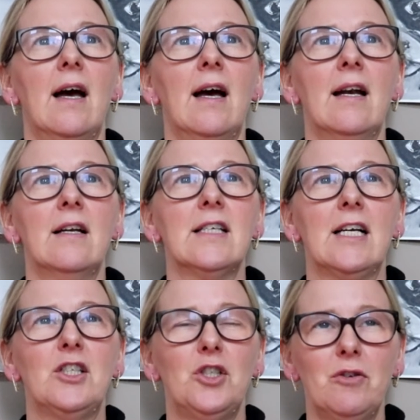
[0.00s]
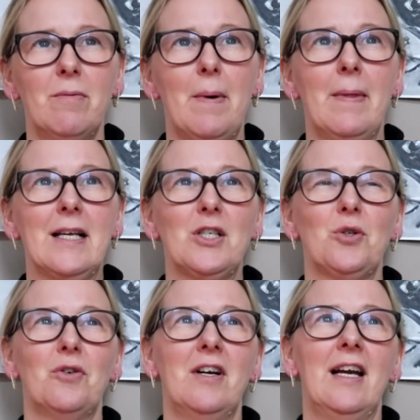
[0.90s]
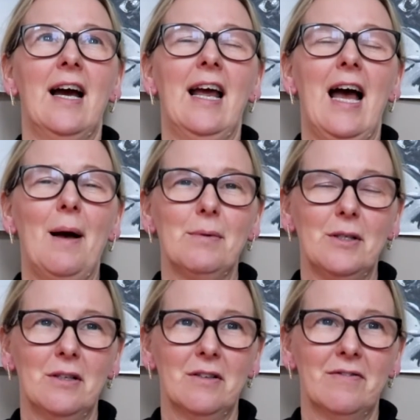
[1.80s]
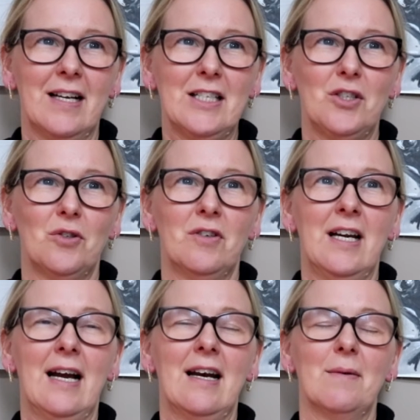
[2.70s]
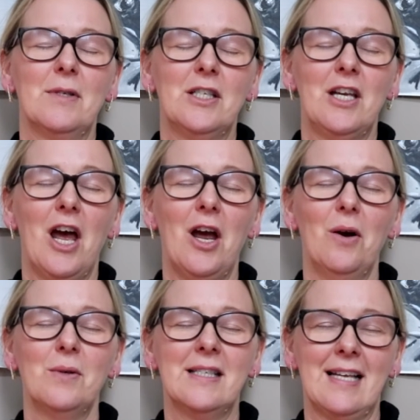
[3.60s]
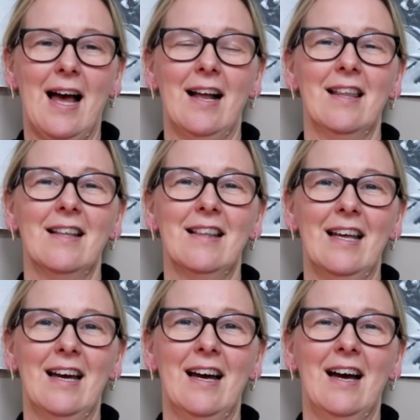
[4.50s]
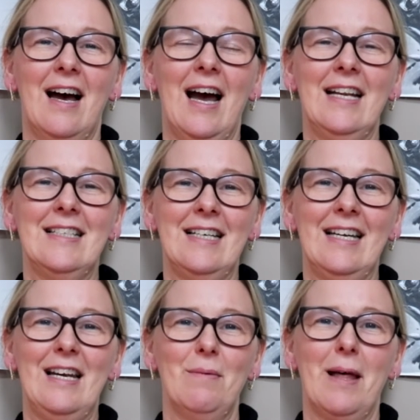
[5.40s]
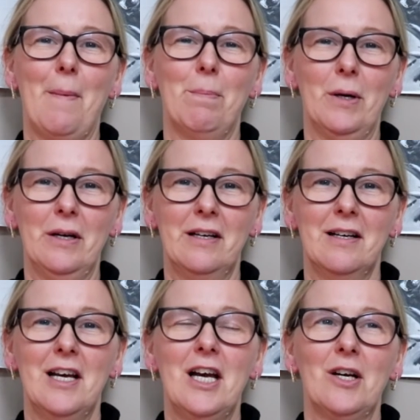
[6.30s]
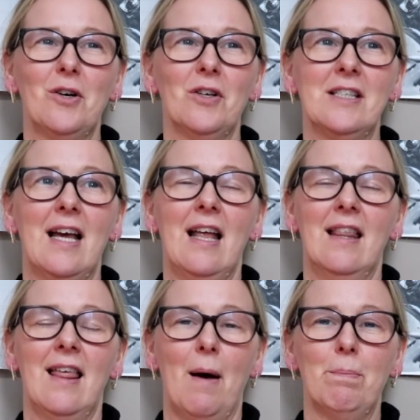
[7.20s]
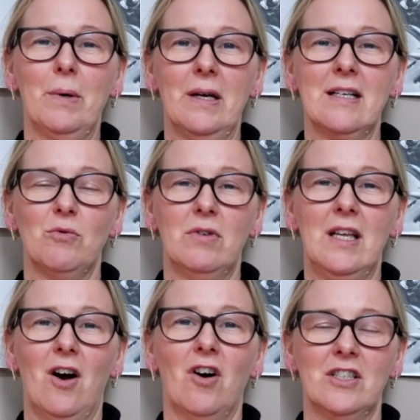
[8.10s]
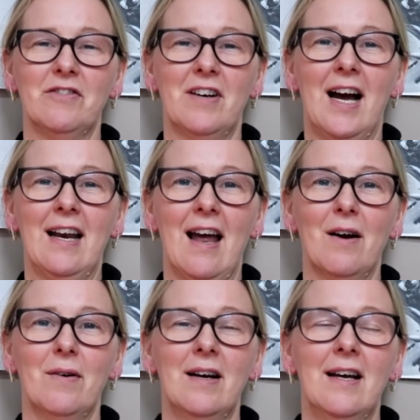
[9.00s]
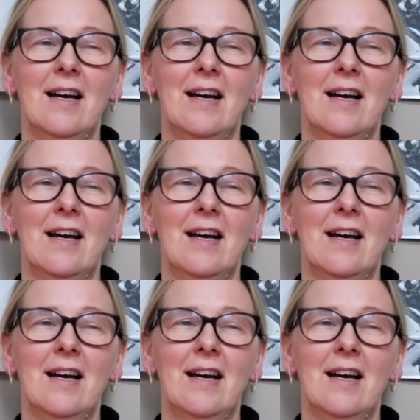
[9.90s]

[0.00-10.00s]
And I do remember that story. I absolutely love that story, and I'm so sad that I didn't keep that book, because that book is really hard to find now.